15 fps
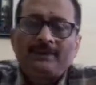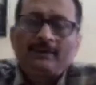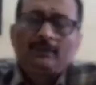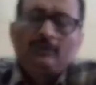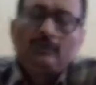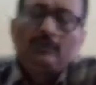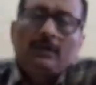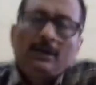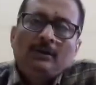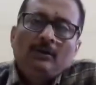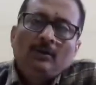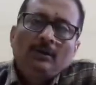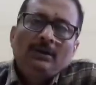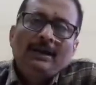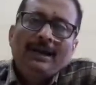
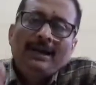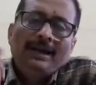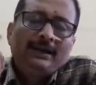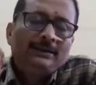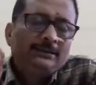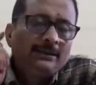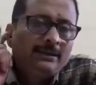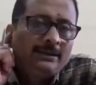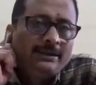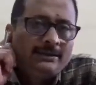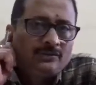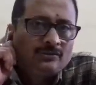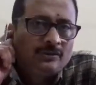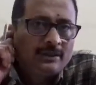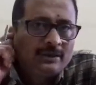glucagon and the
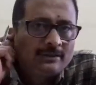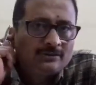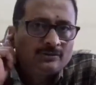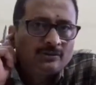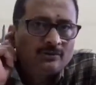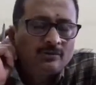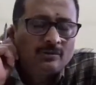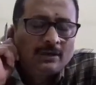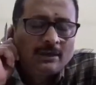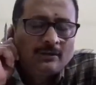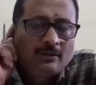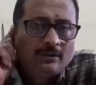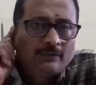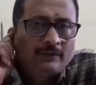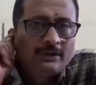insulin. So
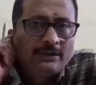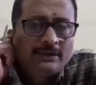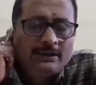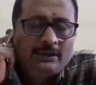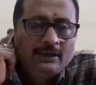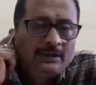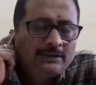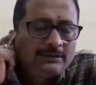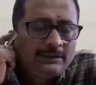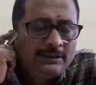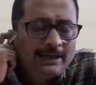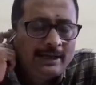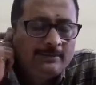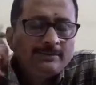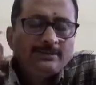glucagon, what it does, it
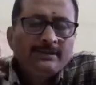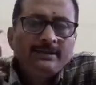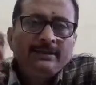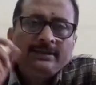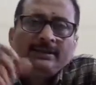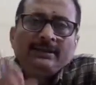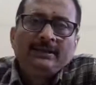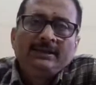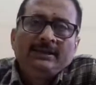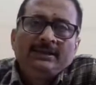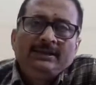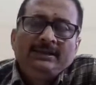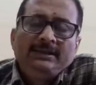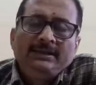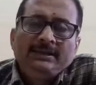helps in
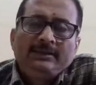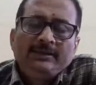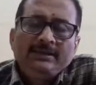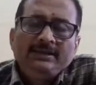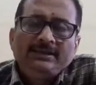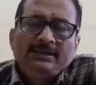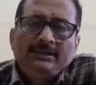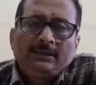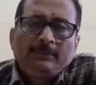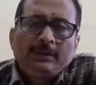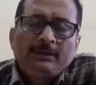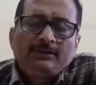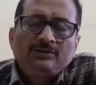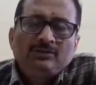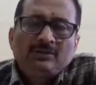increasing the
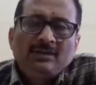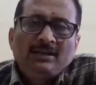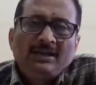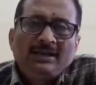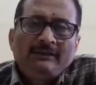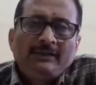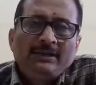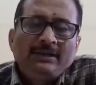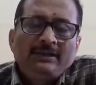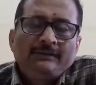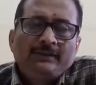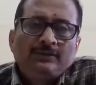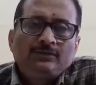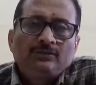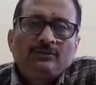blood sugar level if
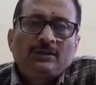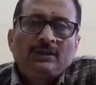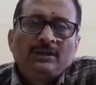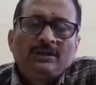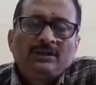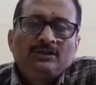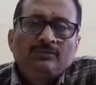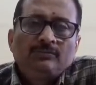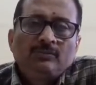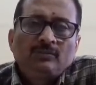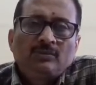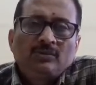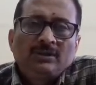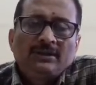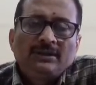the sugar is
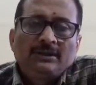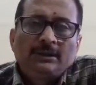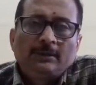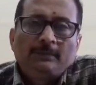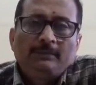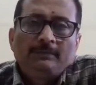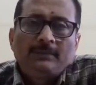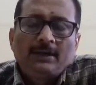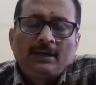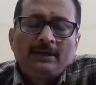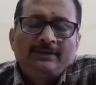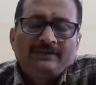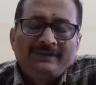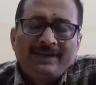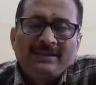
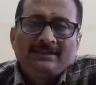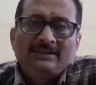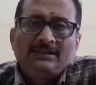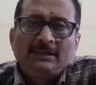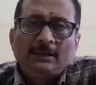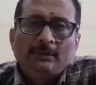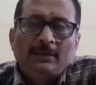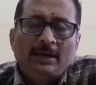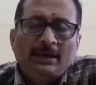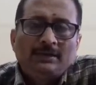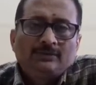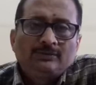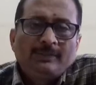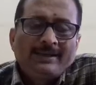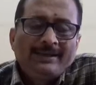less in the blood,
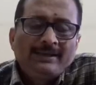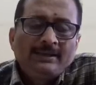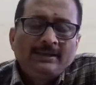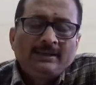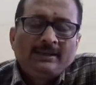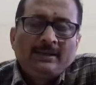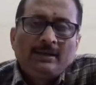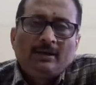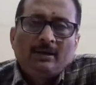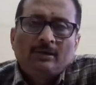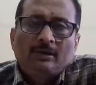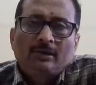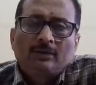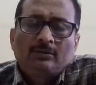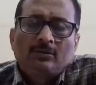so by
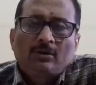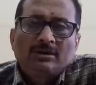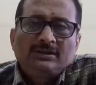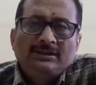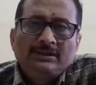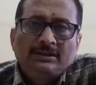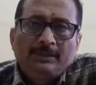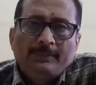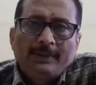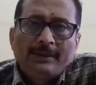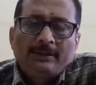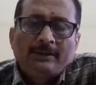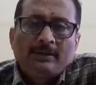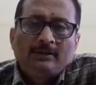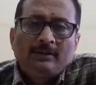causing the
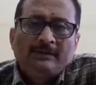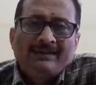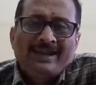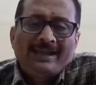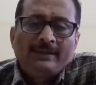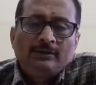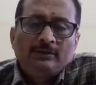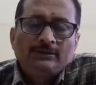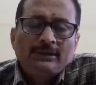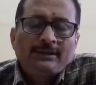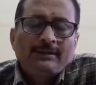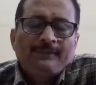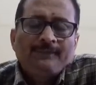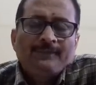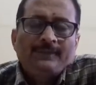breakdown of
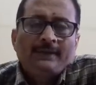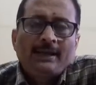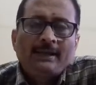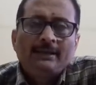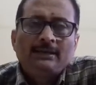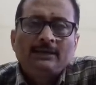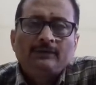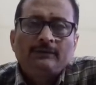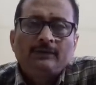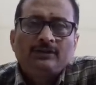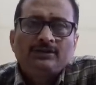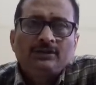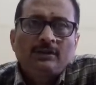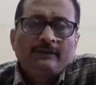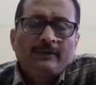glycogen and
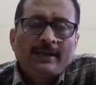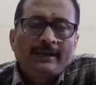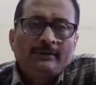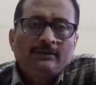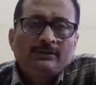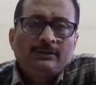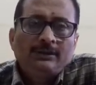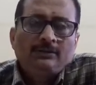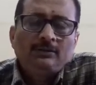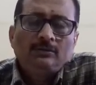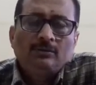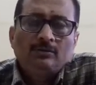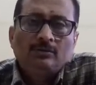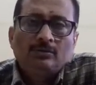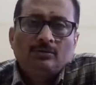conversion of glycogen to
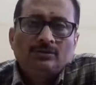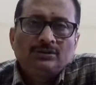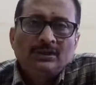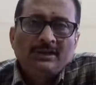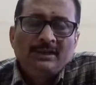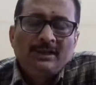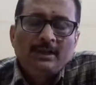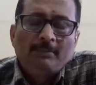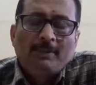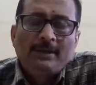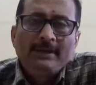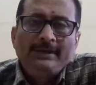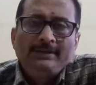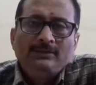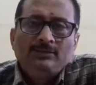glucose.
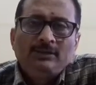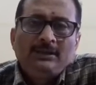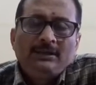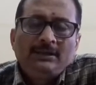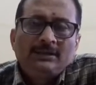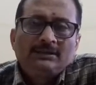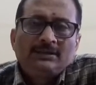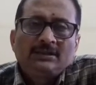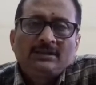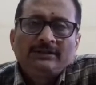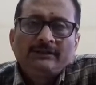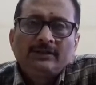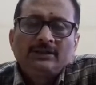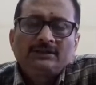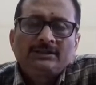But insulin does the
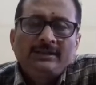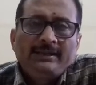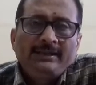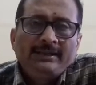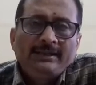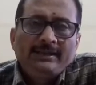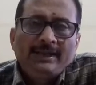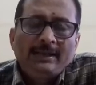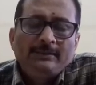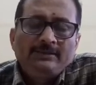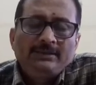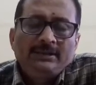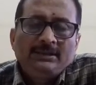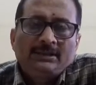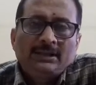reverse thing. It helps
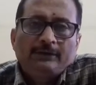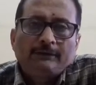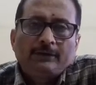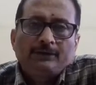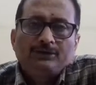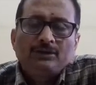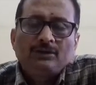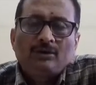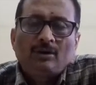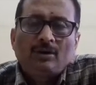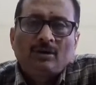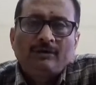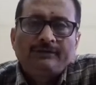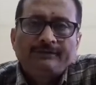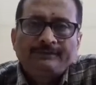in conversion
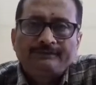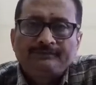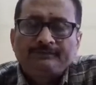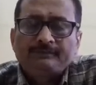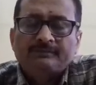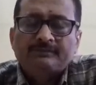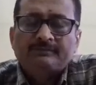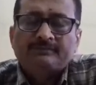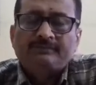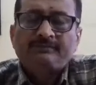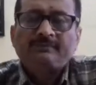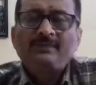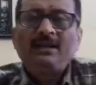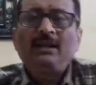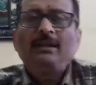of
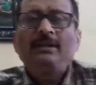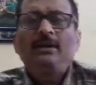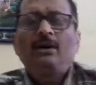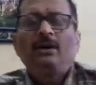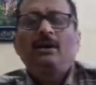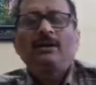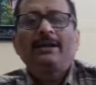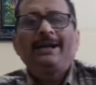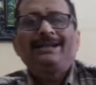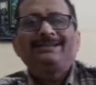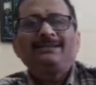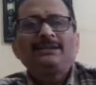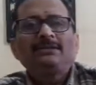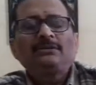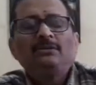your
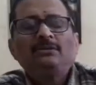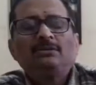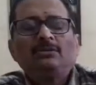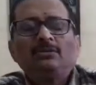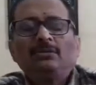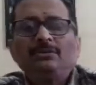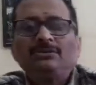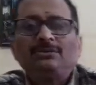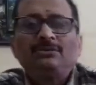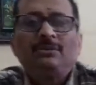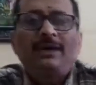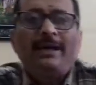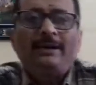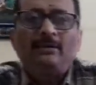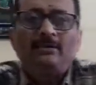excess glucose to
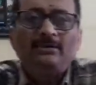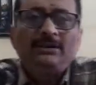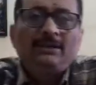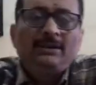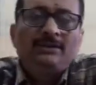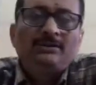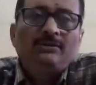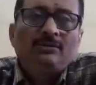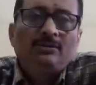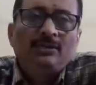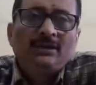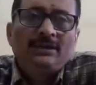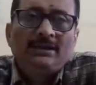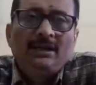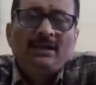glycogen and stored
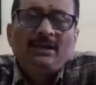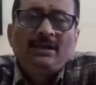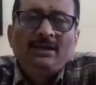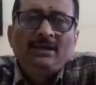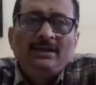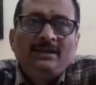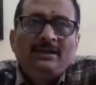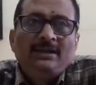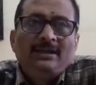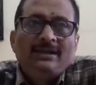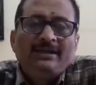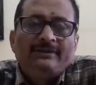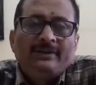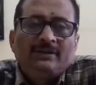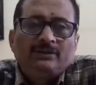in the
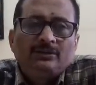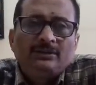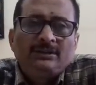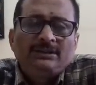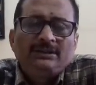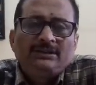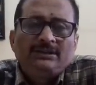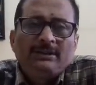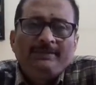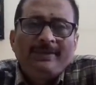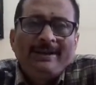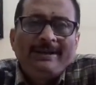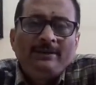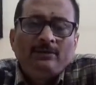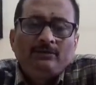liver. So this is the
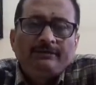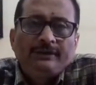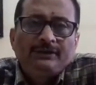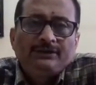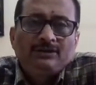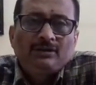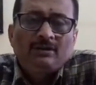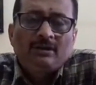main two function